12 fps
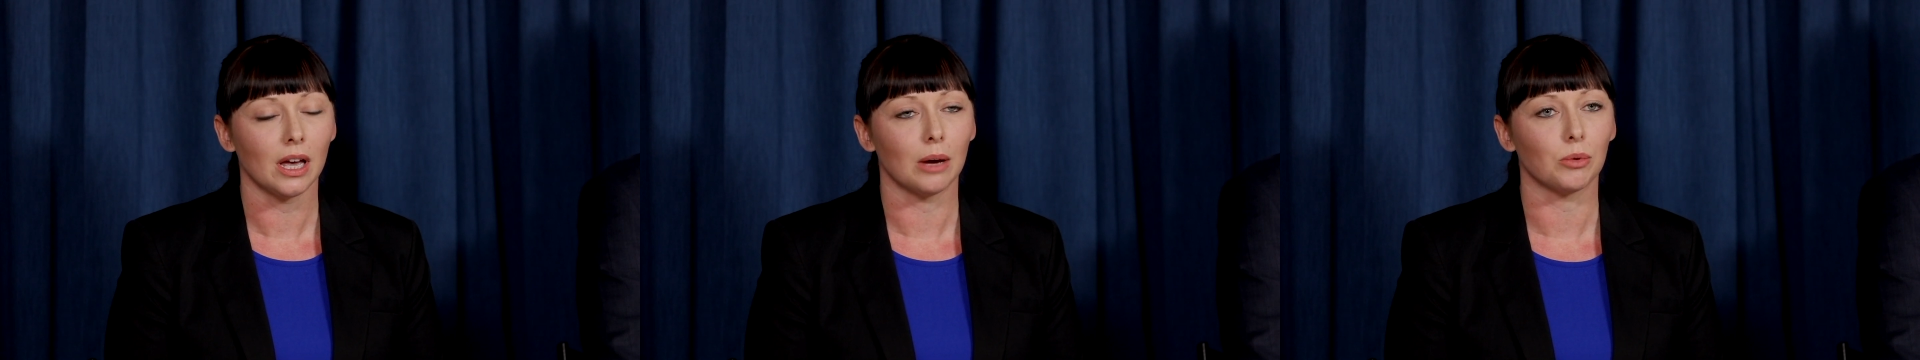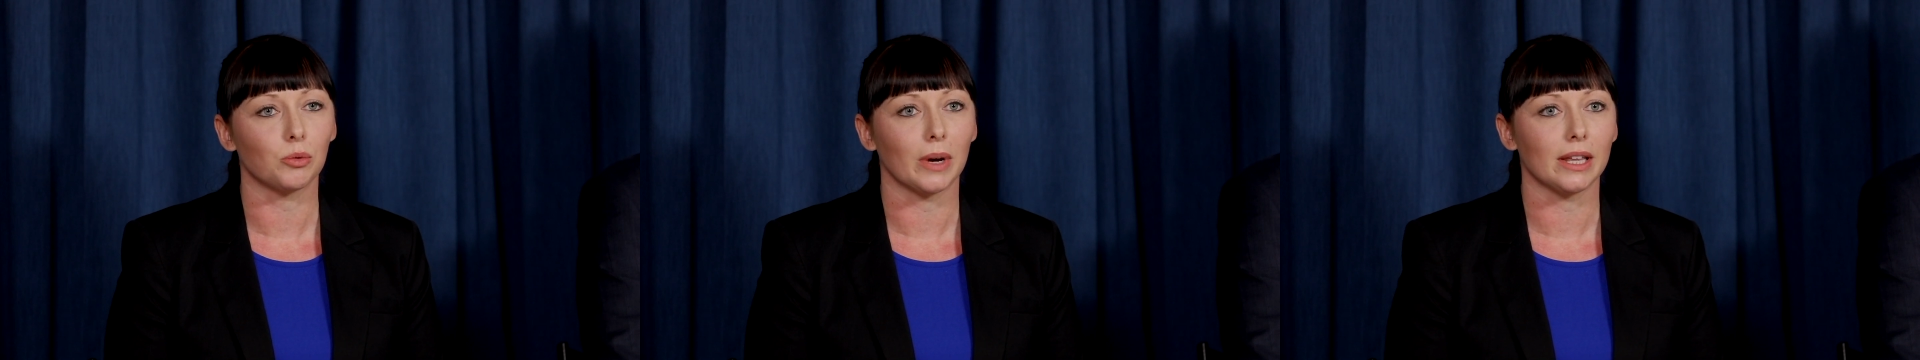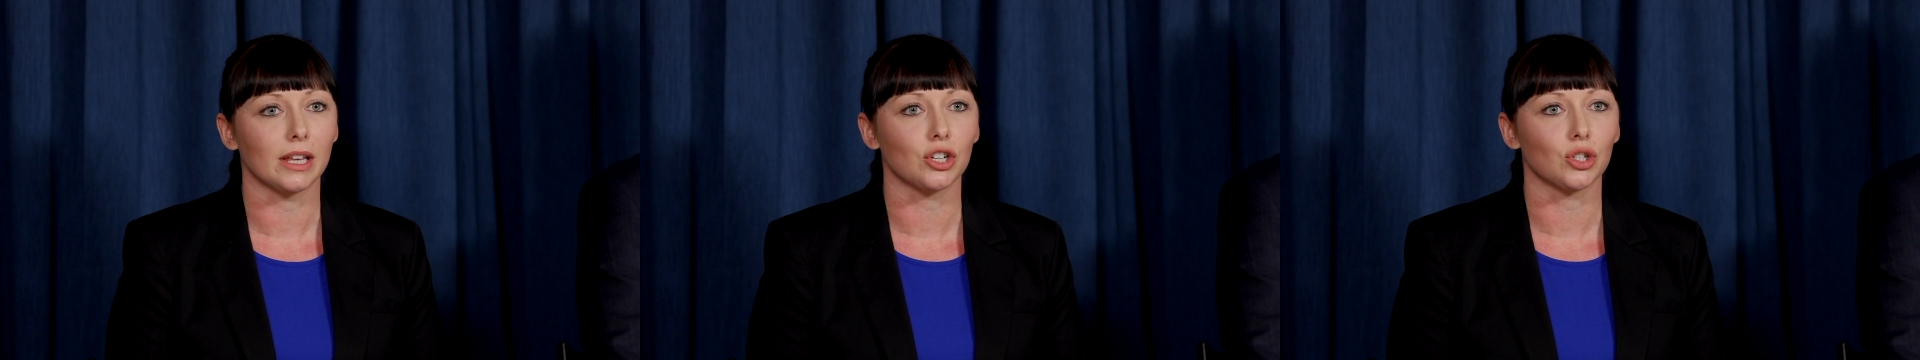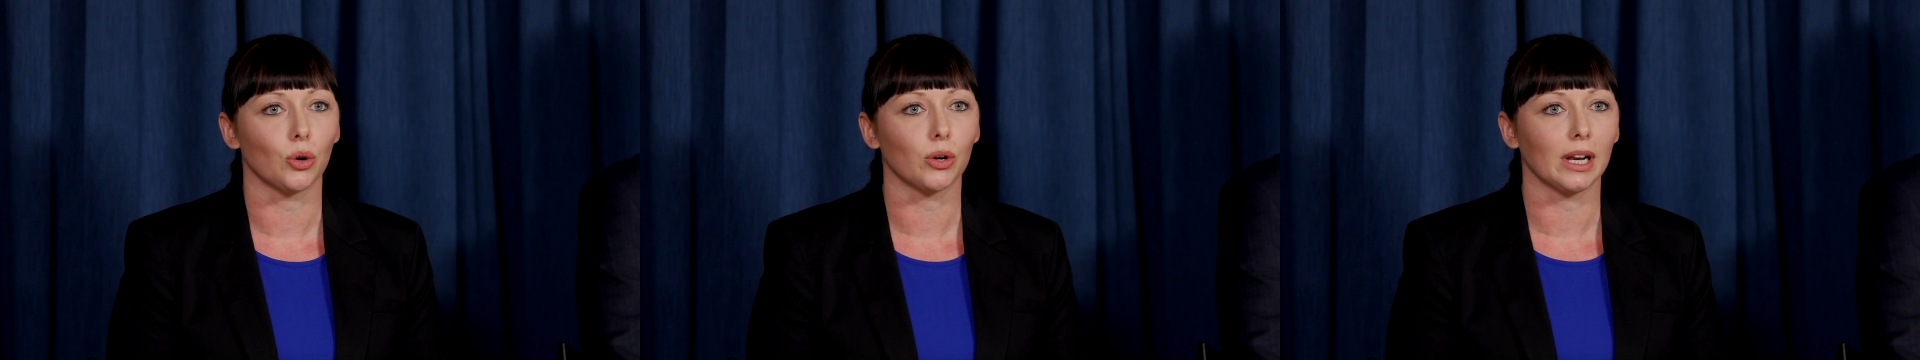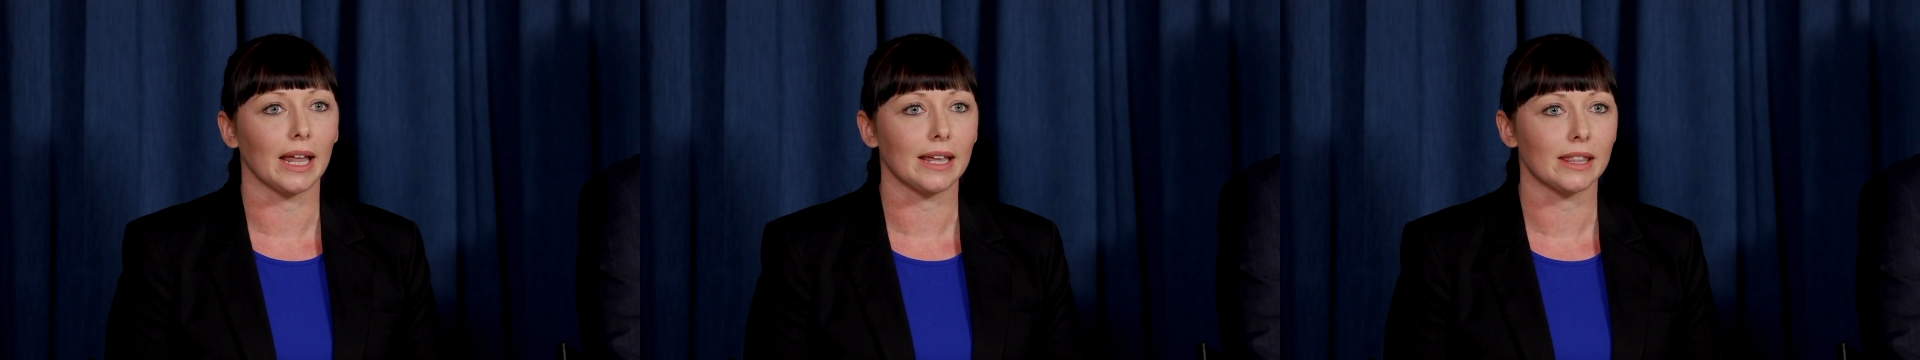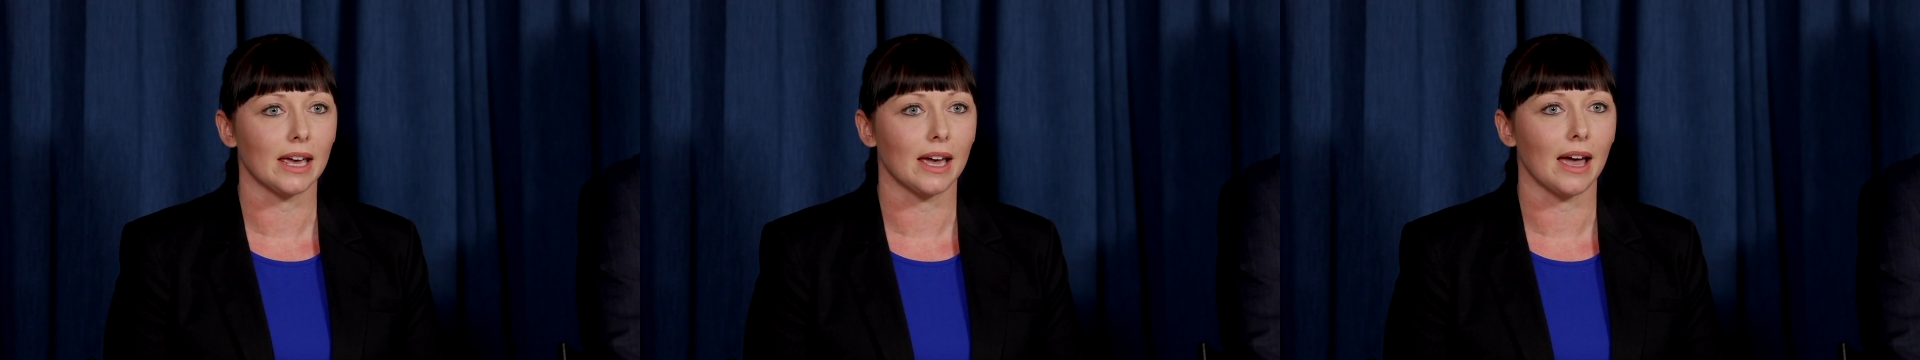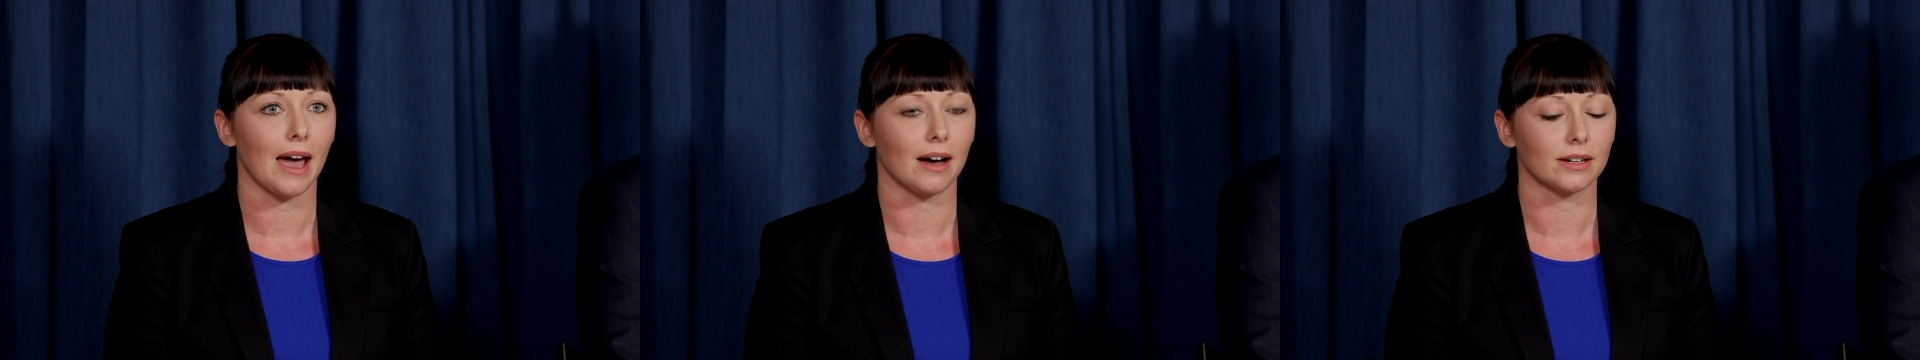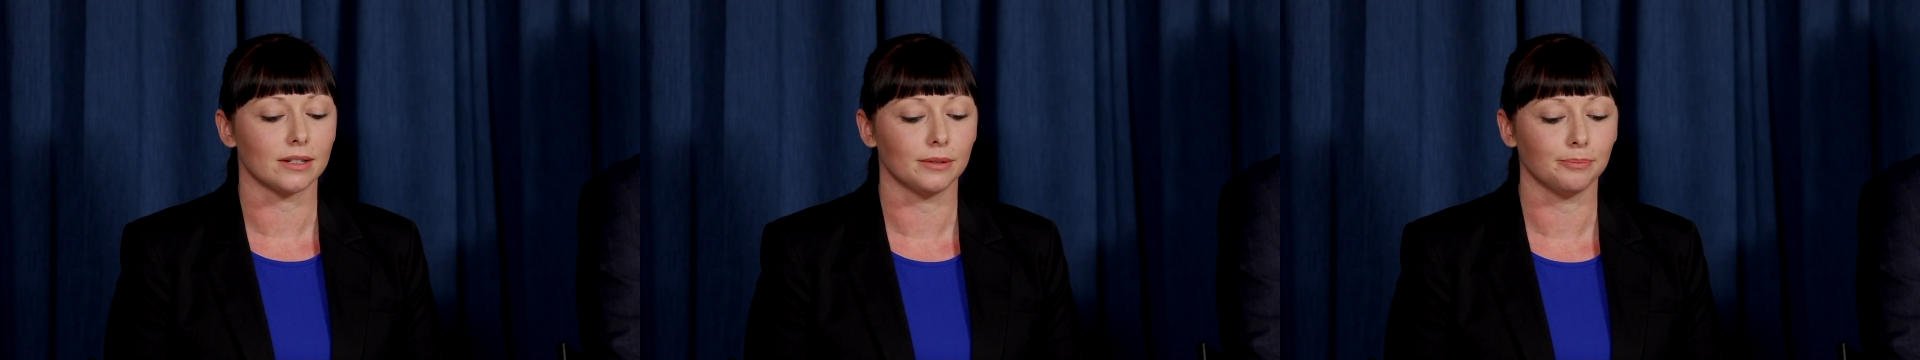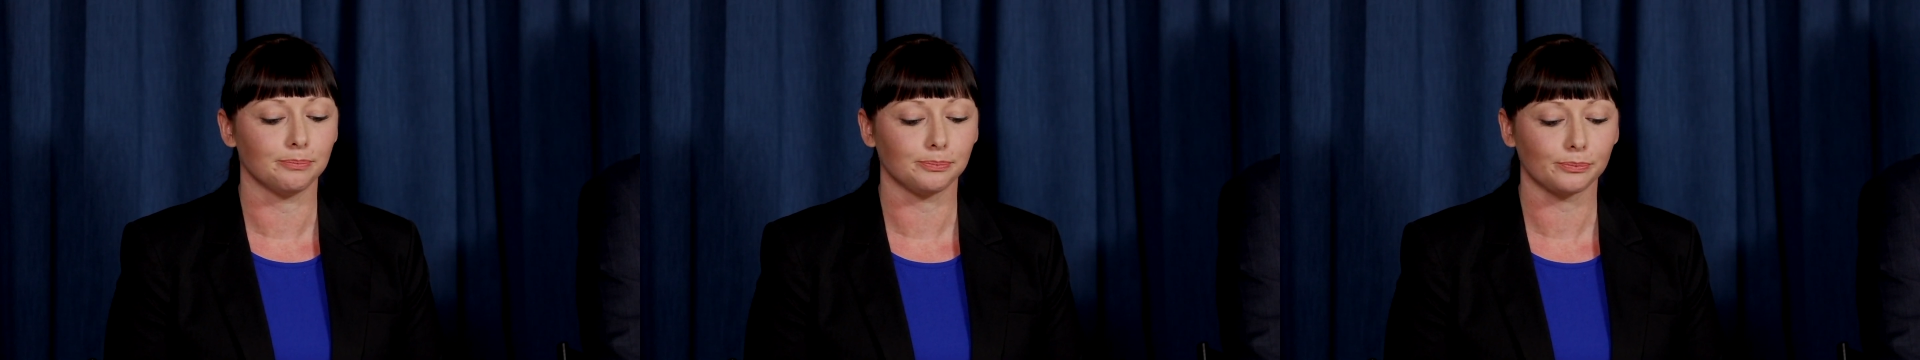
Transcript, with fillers: and would wear their shoulder length hair out.